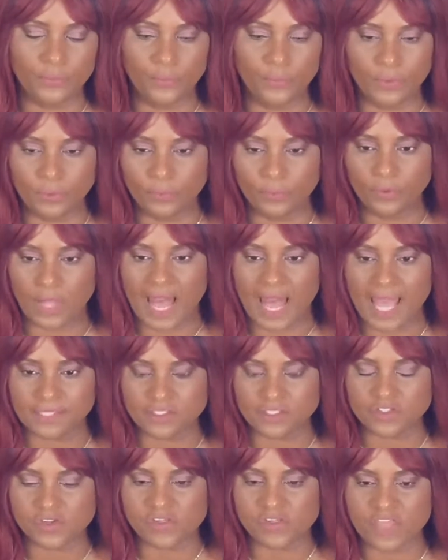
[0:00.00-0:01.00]
We will
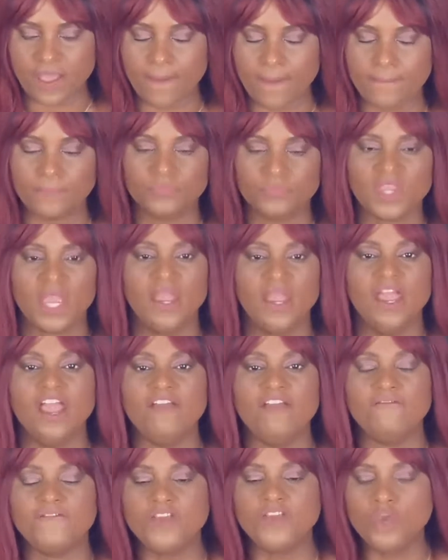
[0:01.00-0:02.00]
answer them.
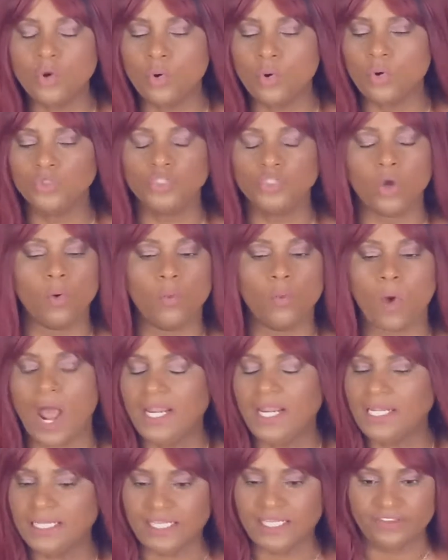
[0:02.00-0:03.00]
If you don't
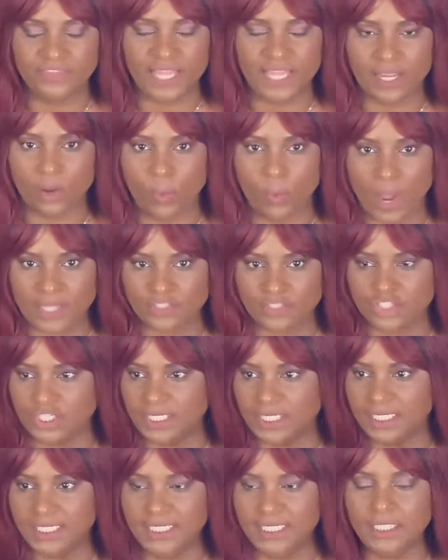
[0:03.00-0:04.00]
want to leave the
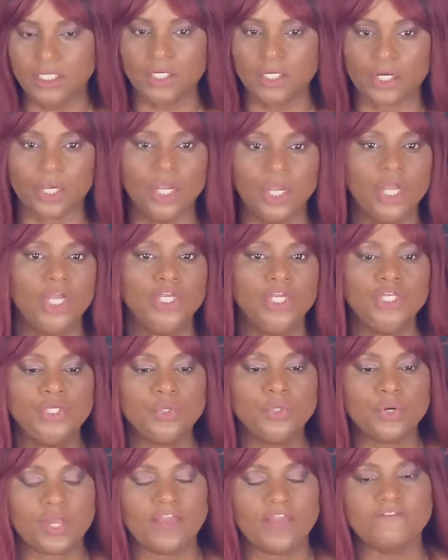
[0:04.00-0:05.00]
question here,
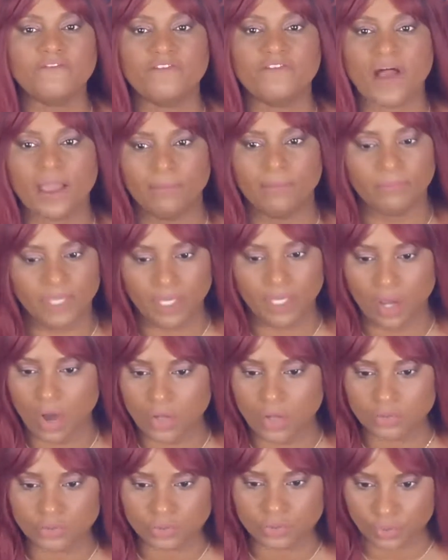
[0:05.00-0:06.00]
you can find me
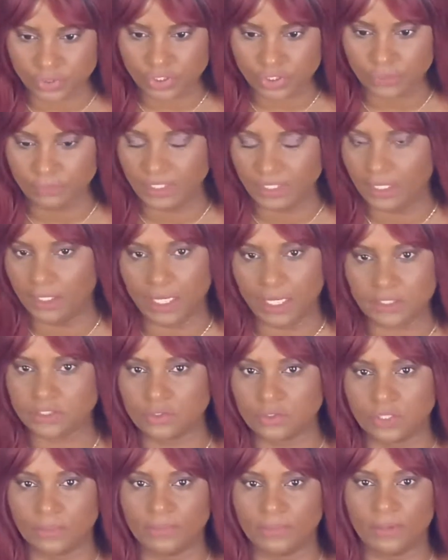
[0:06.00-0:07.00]
on social media,
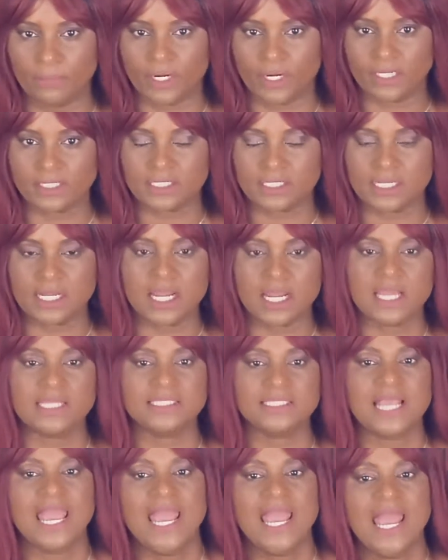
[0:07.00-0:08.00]
Soribel
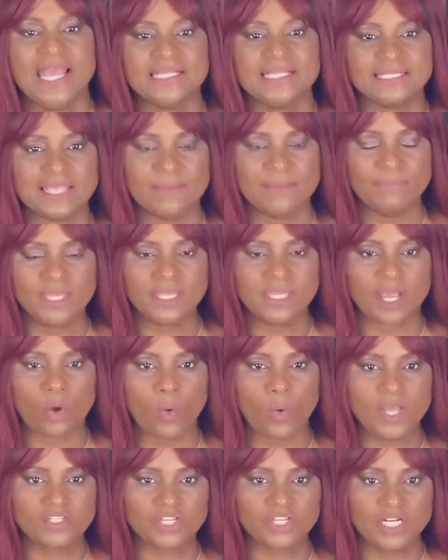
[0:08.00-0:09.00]
Martinez, and send me the
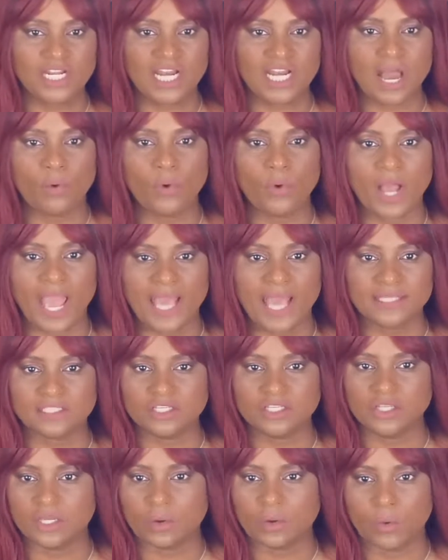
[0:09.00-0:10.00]
question and I will
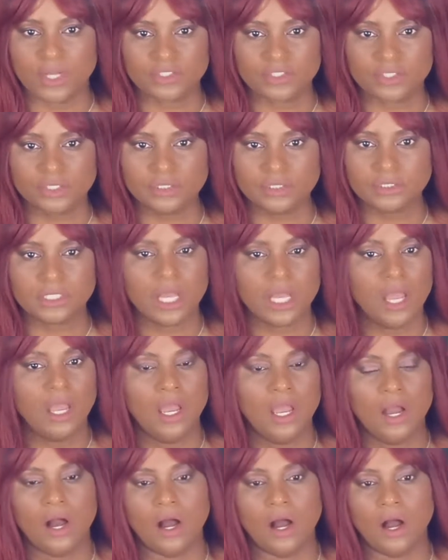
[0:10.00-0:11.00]
answer the questions.
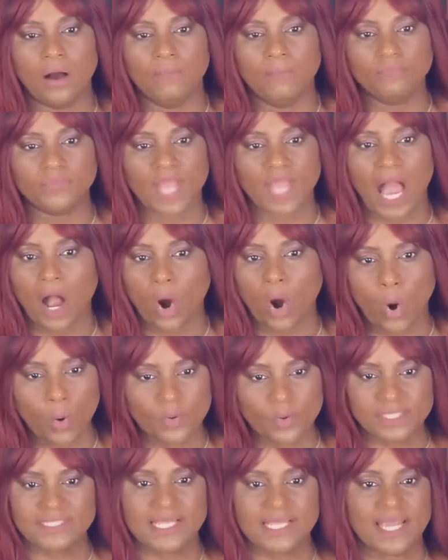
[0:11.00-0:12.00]
I
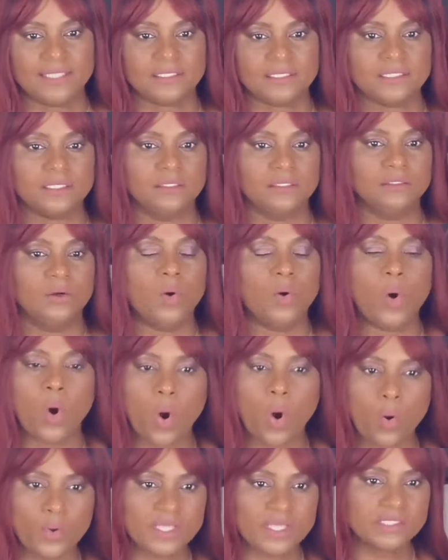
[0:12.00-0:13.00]
always answer,
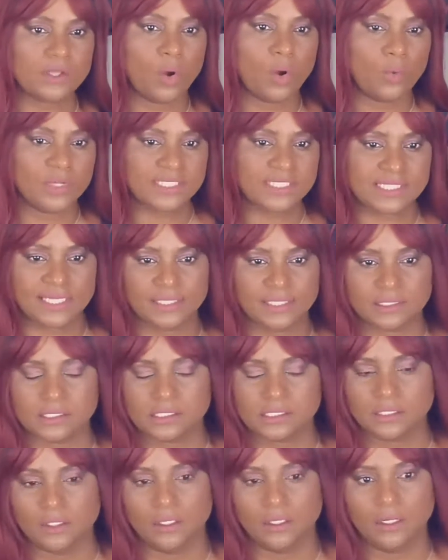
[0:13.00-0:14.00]
always
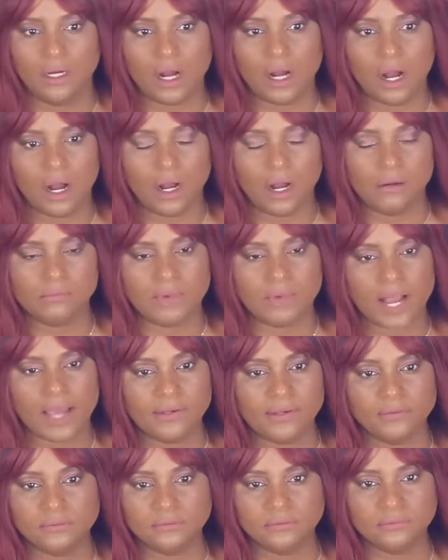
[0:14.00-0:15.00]
answer. I
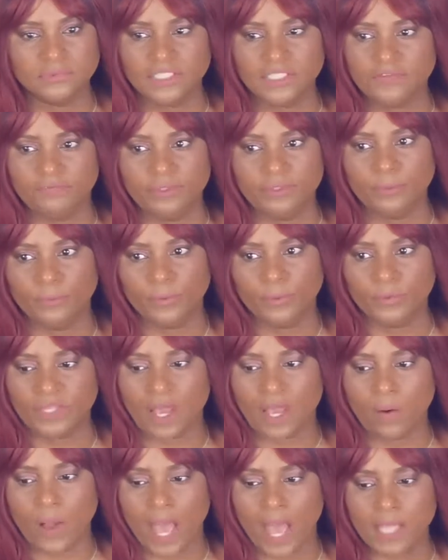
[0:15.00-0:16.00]
don't leave people
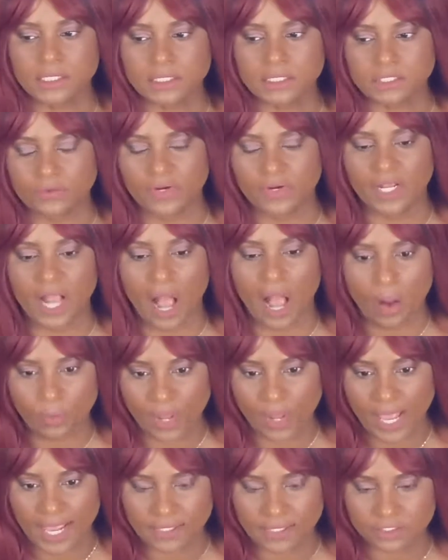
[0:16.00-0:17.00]
without answering. I
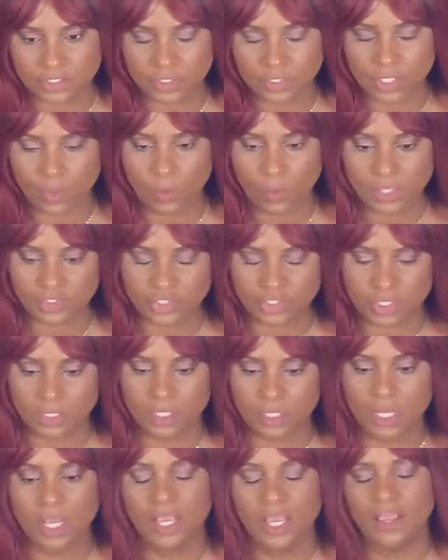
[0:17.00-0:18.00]
will answer the
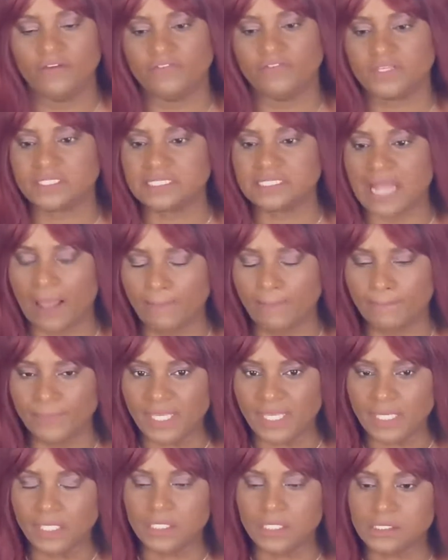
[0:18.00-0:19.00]
question. If it's not
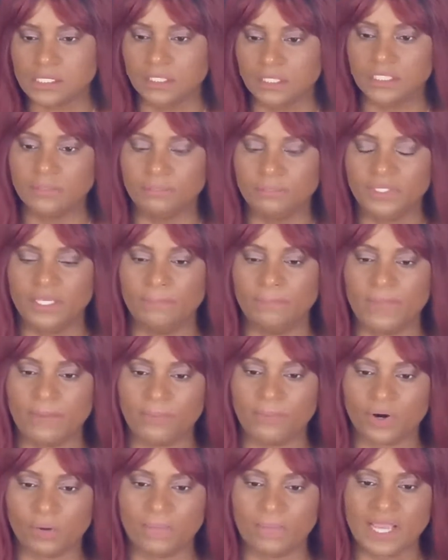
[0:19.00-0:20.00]
me, it's going to be a
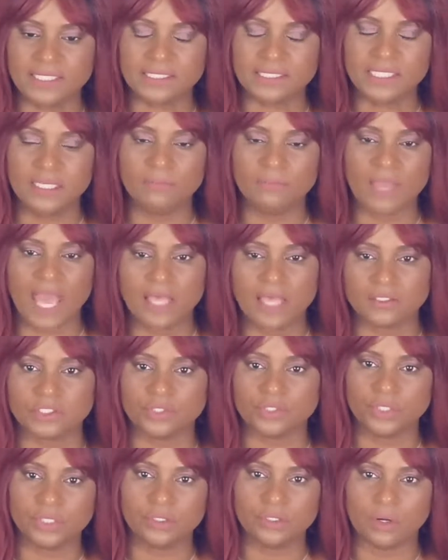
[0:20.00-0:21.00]
member of my team
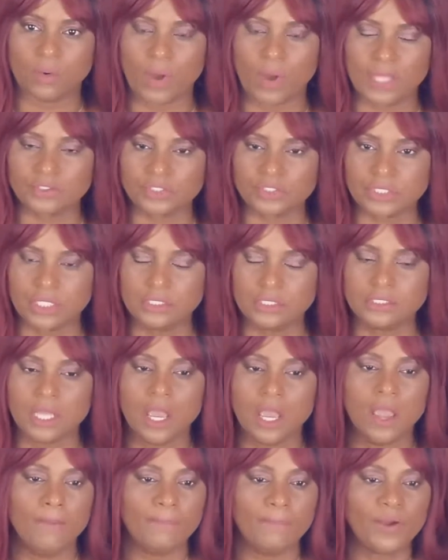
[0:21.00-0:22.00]
answering your question.
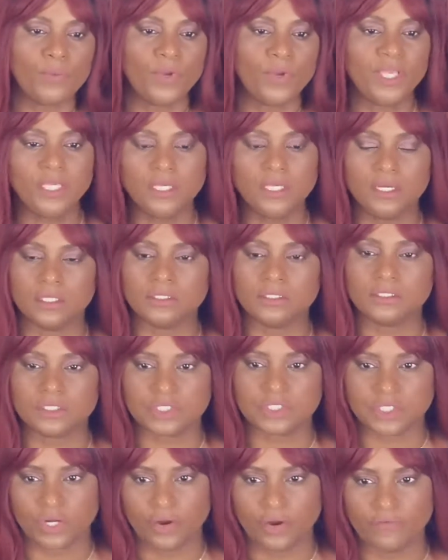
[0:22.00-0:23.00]
But we're here to
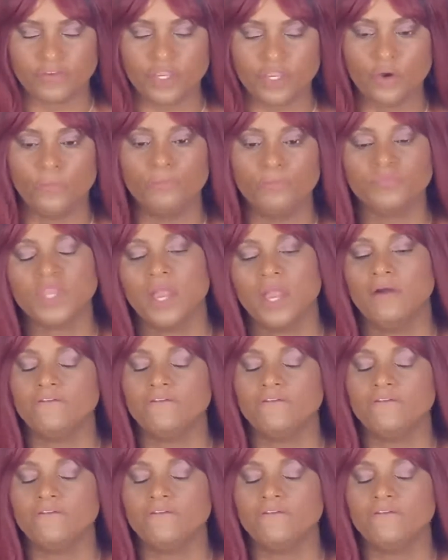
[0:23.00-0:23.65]
serve you.